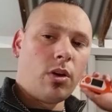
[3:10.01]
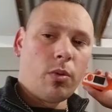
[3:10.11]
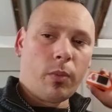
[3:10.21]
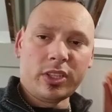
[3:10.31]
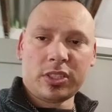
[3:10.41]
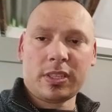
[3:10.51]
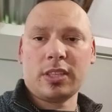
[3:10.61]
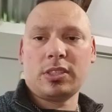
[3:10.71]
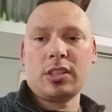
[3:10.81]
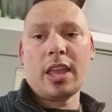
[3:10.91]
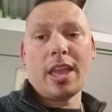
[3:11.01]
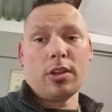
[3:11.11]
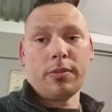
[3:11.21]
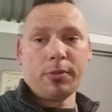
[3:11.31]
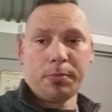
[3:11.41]
We just tested it out on a
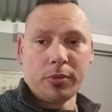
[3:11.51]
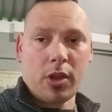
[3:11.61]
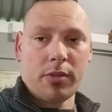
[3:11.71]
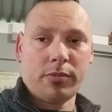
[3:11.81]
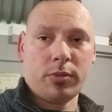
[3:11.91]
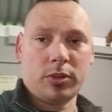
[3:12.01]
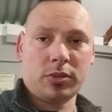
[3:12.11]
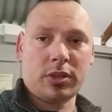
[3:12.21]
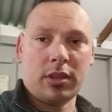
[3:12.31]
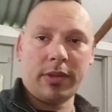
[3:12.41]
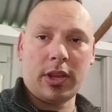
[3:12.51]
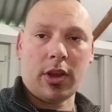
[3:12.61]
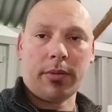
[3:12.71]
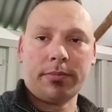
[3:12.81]
football oval, which you'll see in the video.